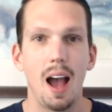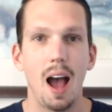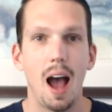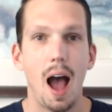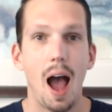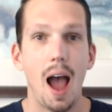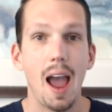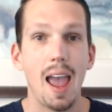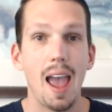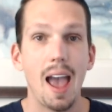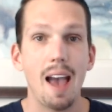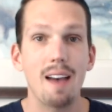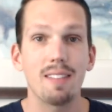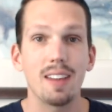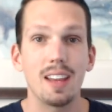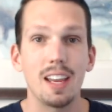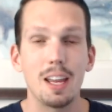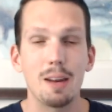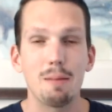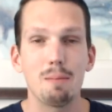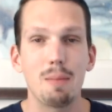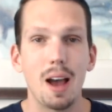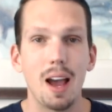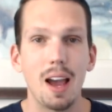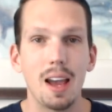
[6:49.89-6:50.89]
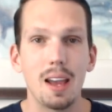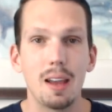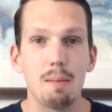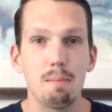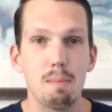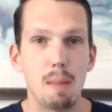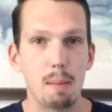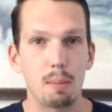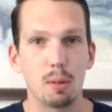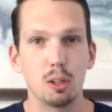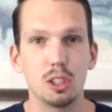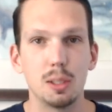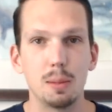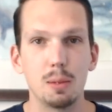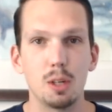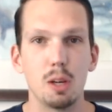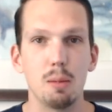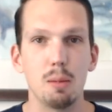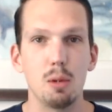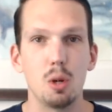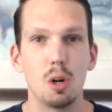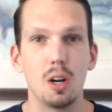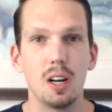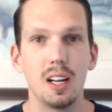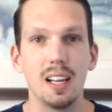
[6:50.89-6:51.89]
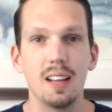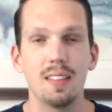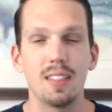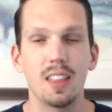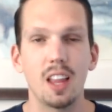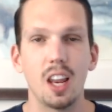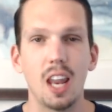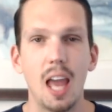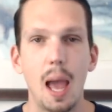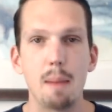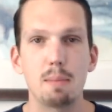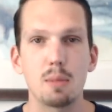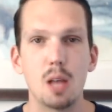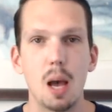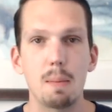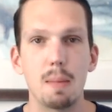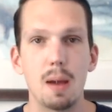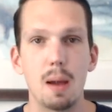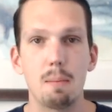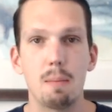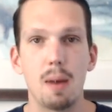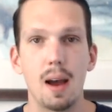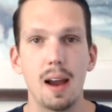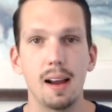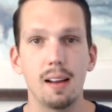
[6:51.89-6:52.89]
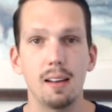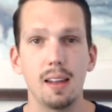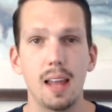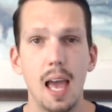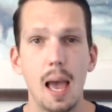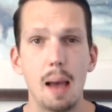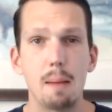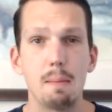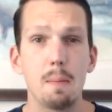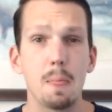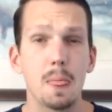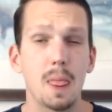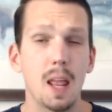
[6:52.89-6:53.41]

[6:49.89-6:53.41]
I have in my membership community, the Laptop Empire Lab,